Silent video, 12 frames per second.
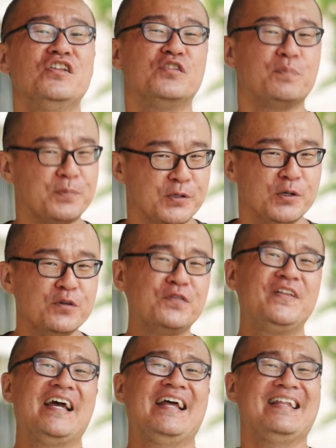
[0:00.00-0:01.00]
to prove
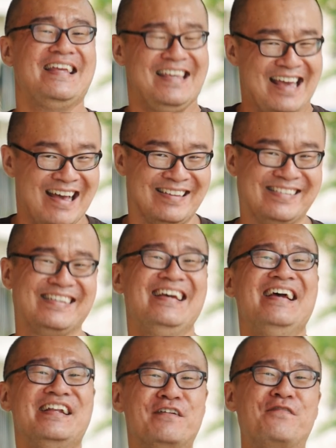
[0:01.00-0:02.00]
that yes,
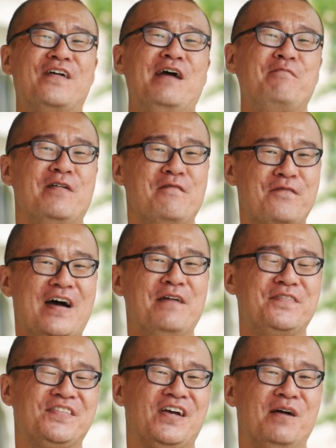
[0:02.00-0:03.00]
the
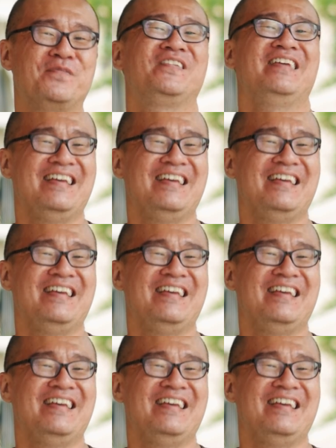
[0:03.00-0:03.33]
5.5 stops